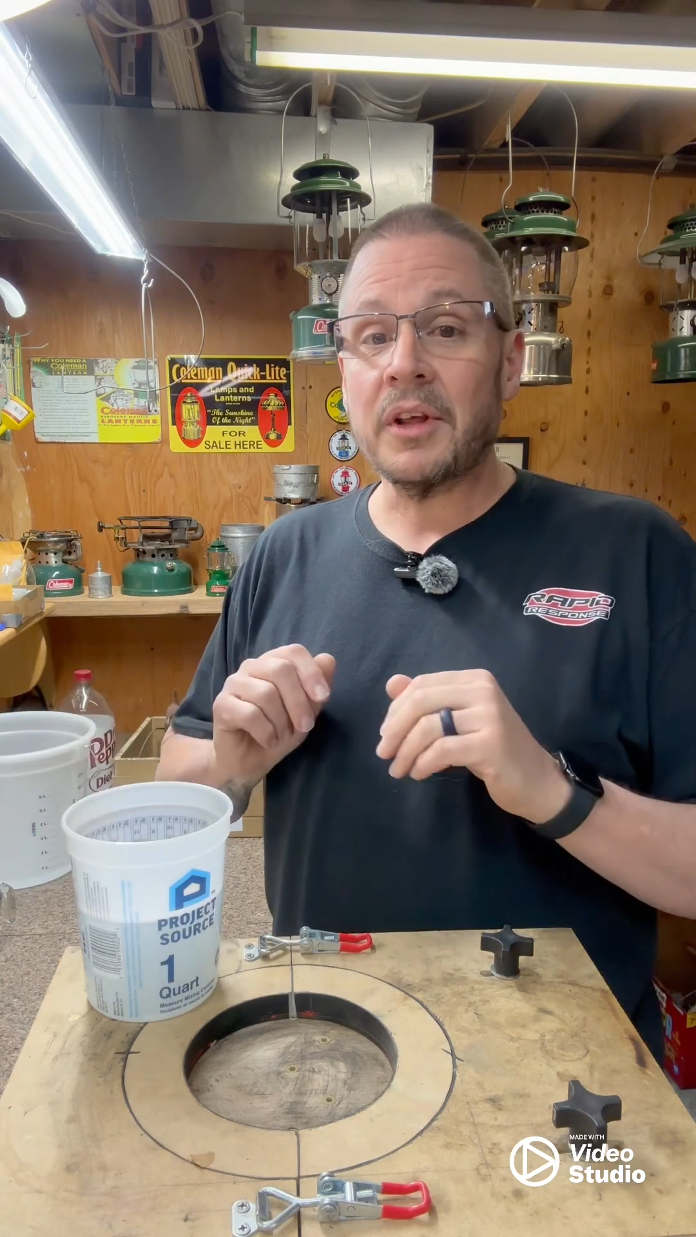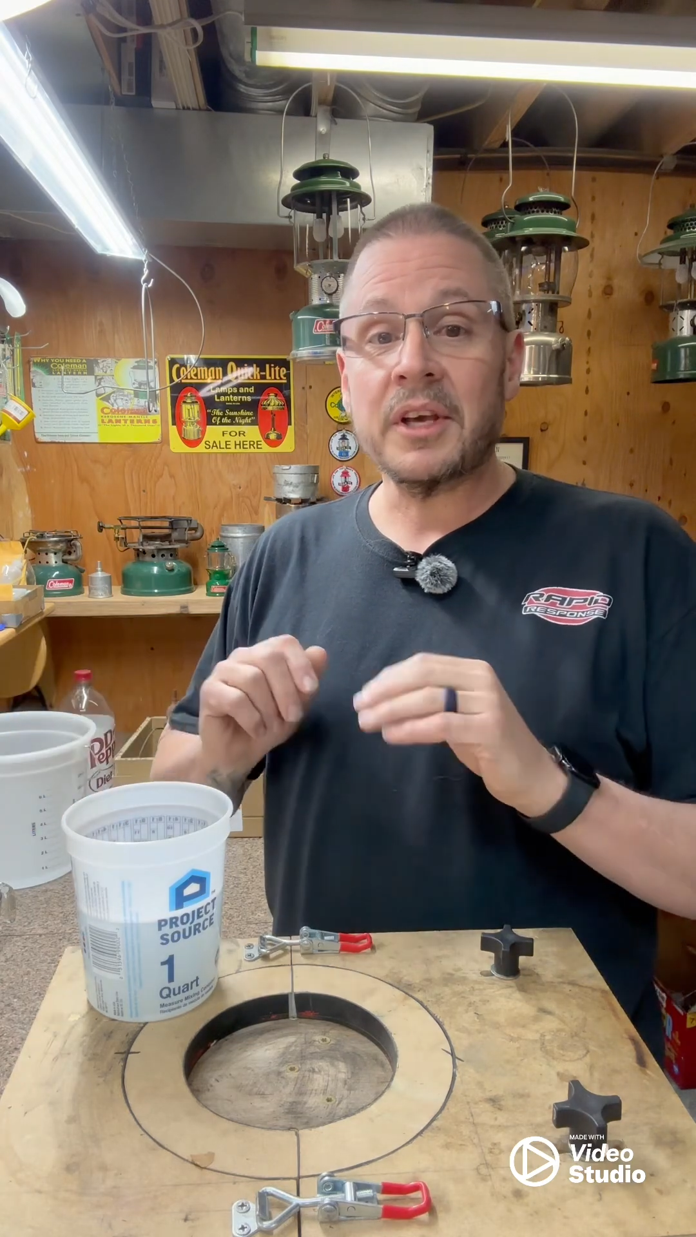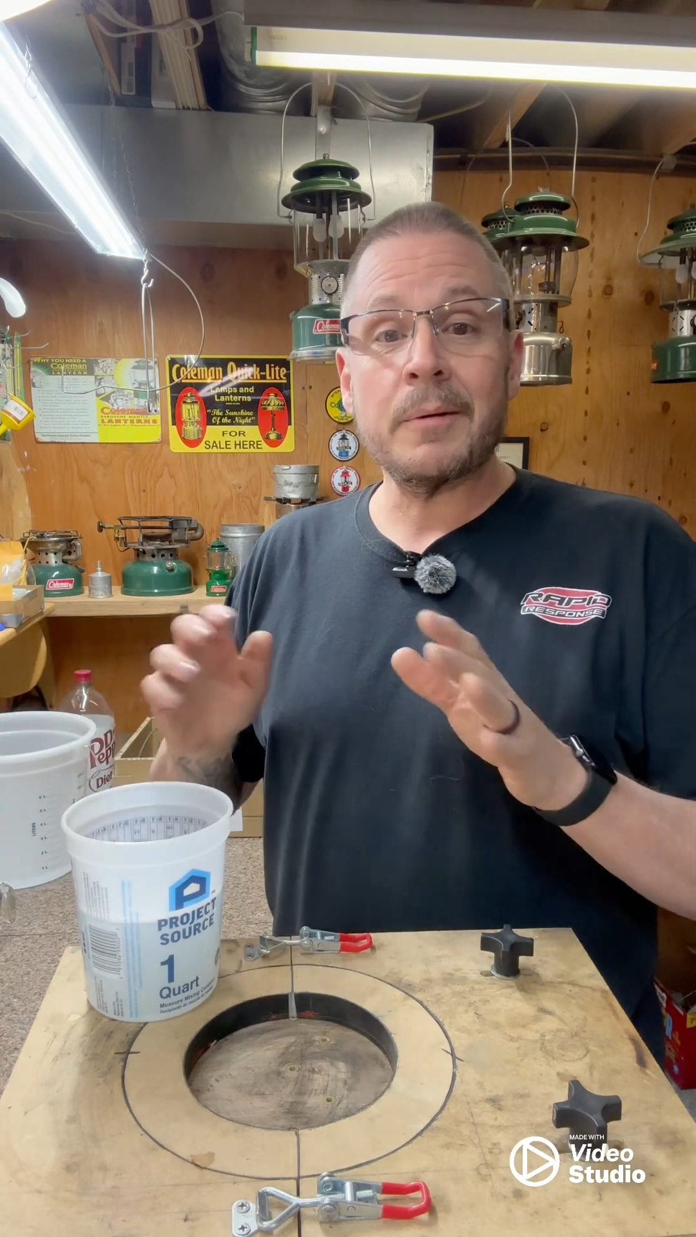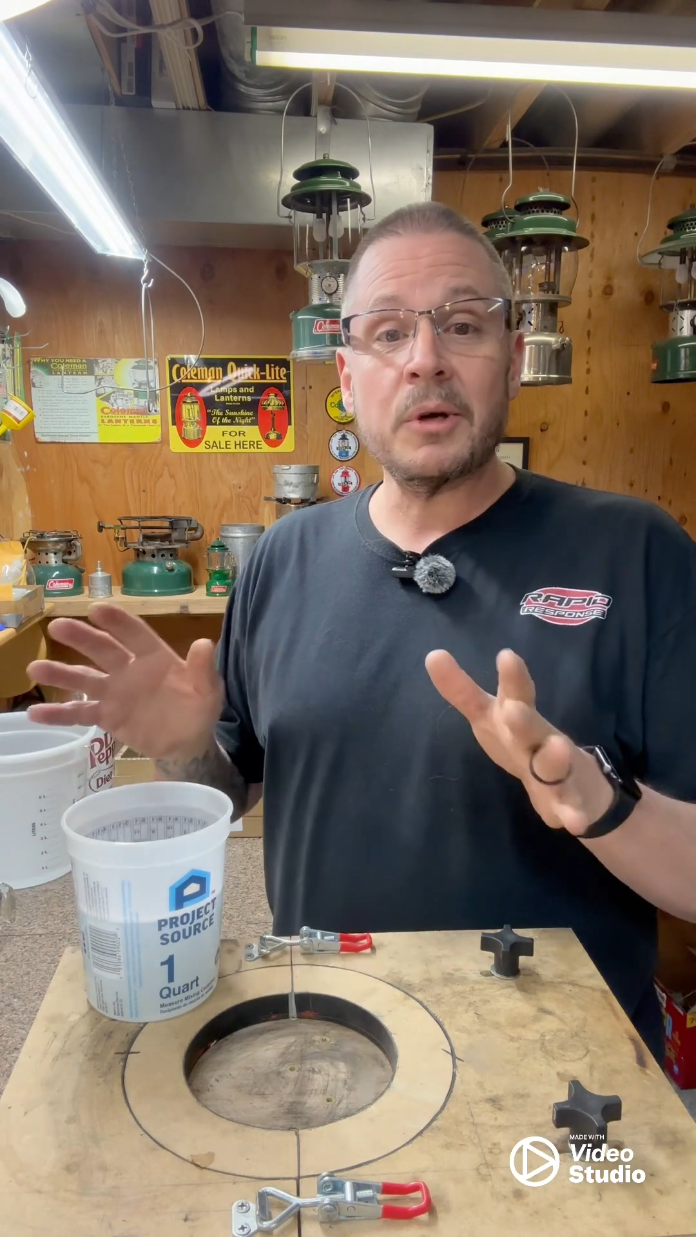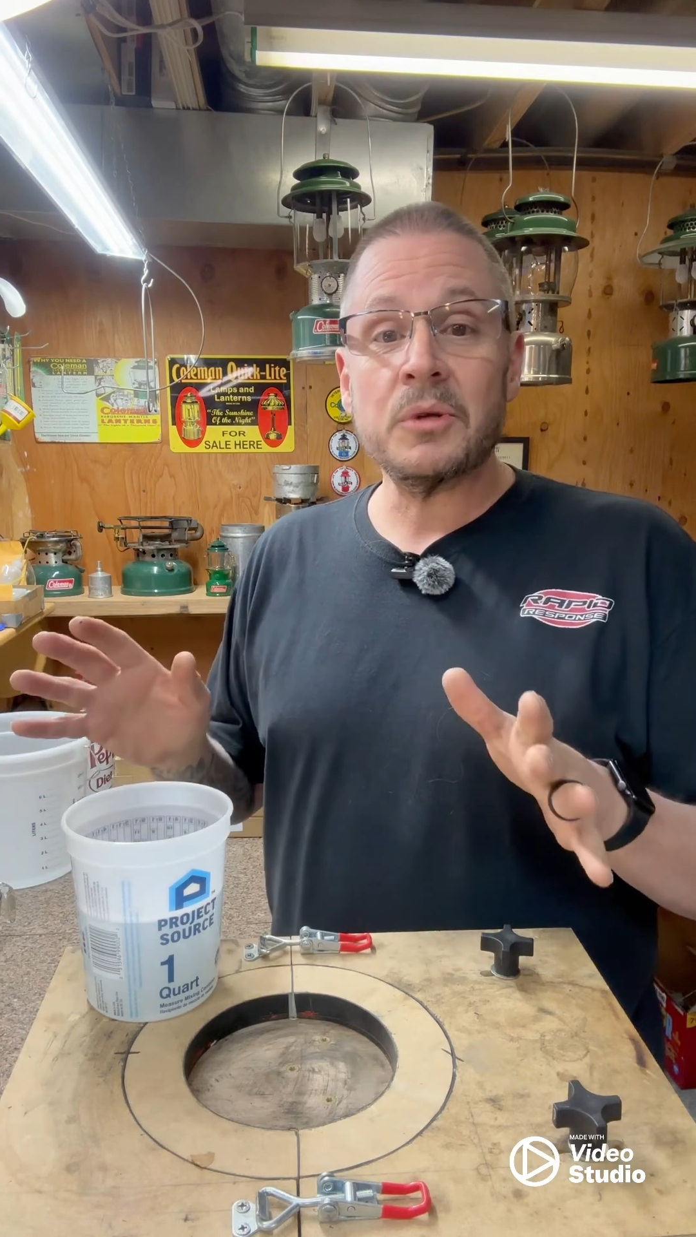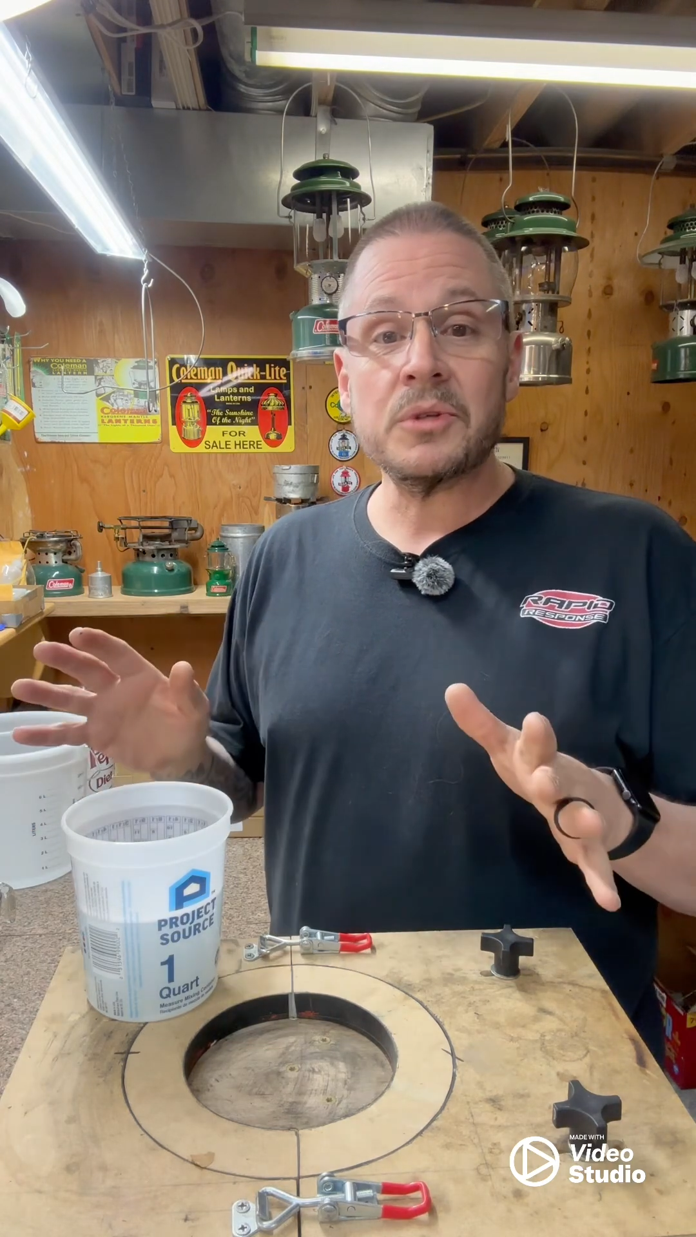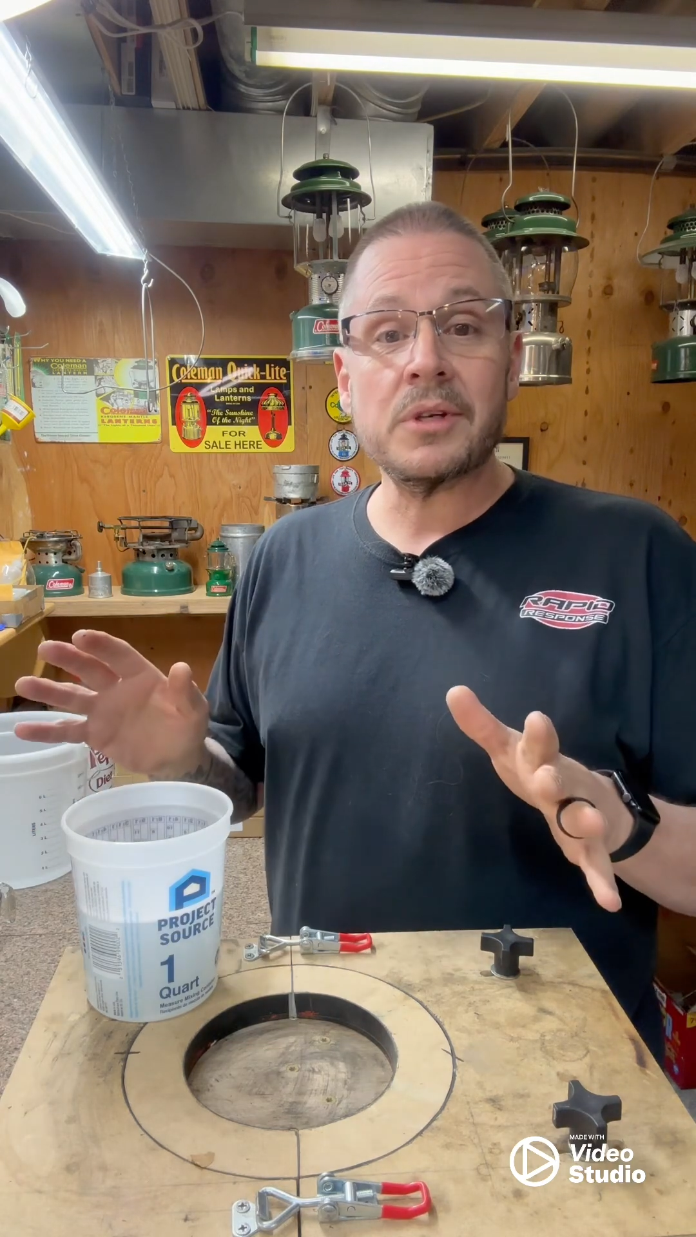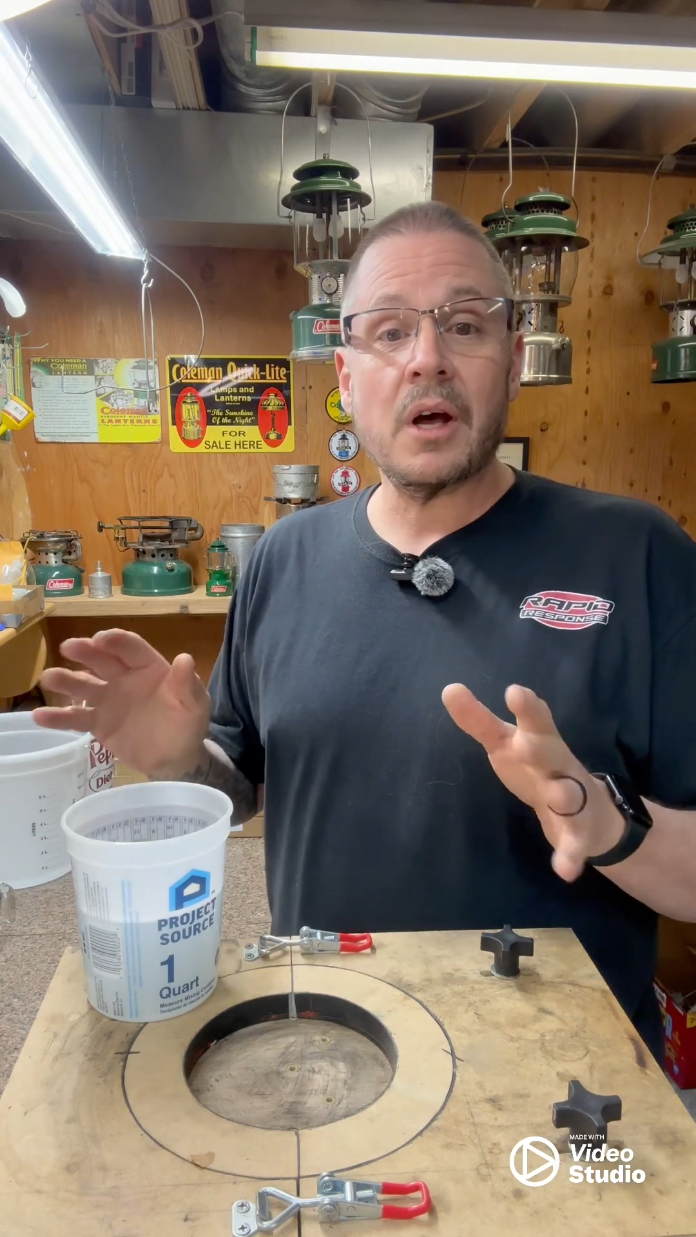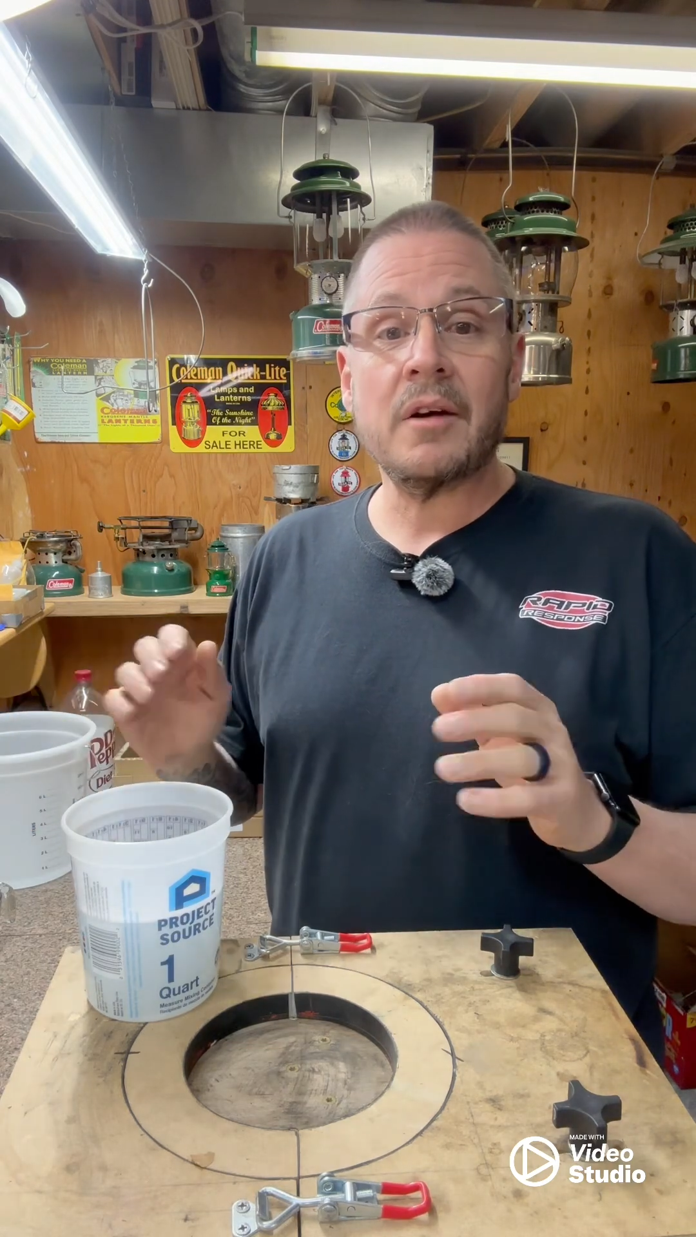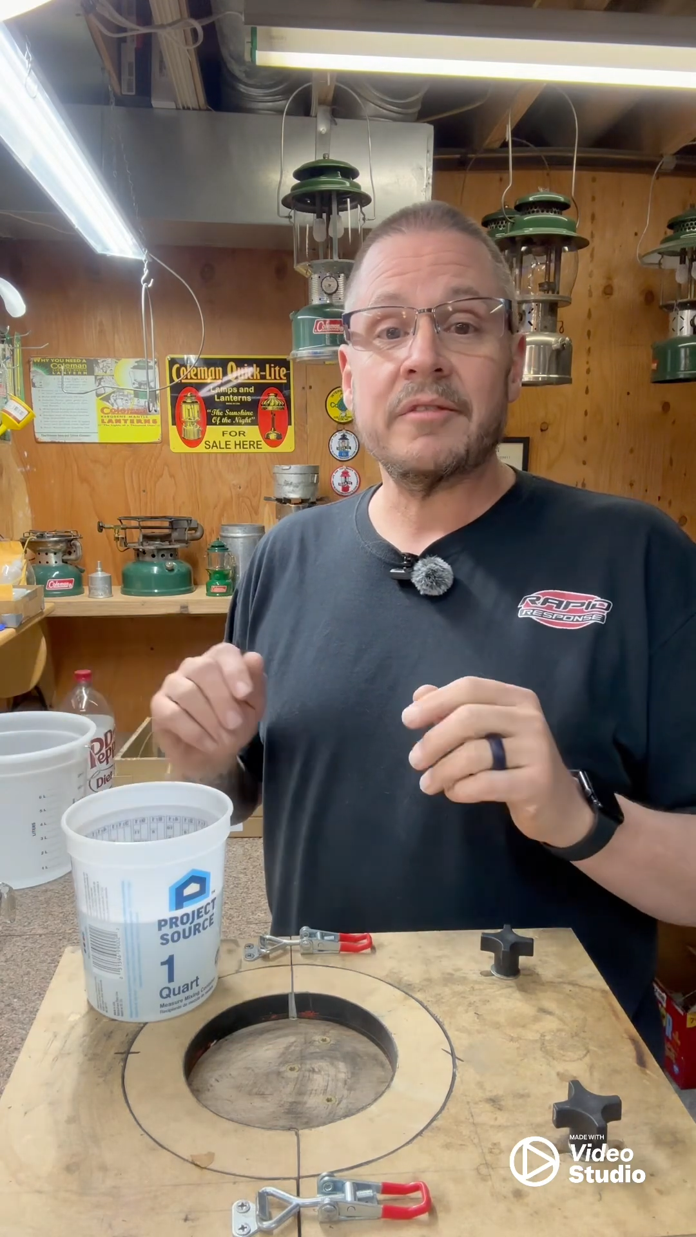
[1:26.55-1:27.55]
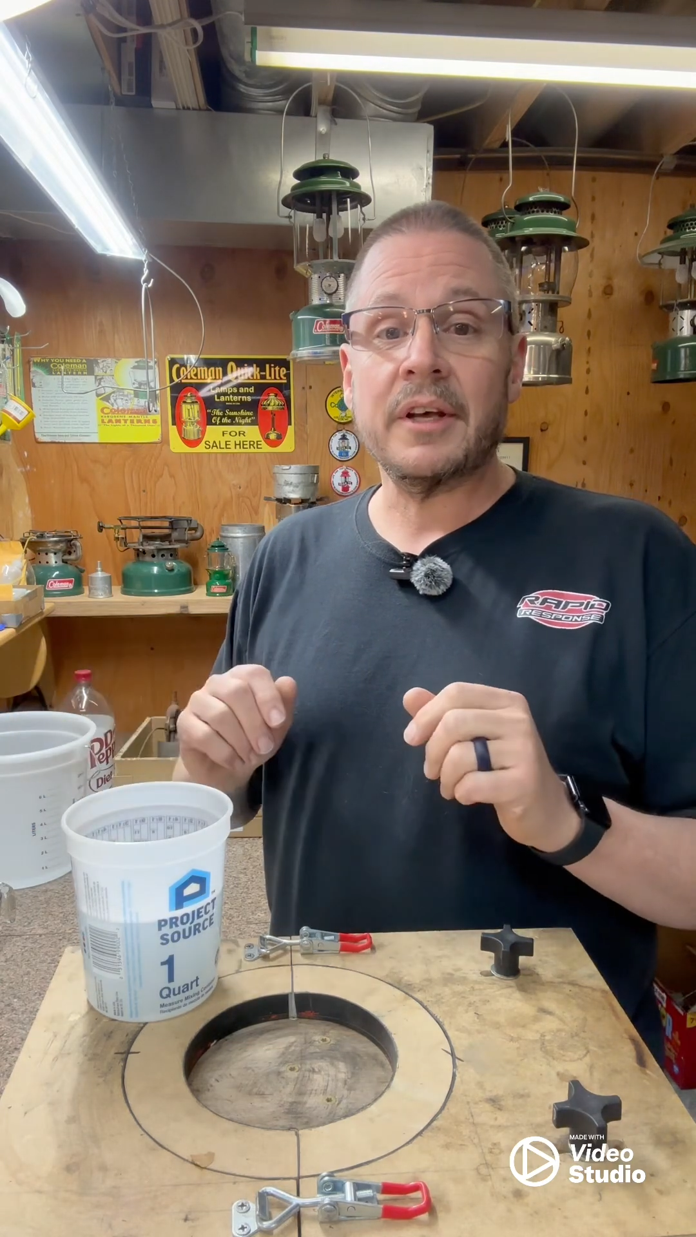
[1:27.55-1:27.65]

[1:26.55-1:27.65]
chemical stuff,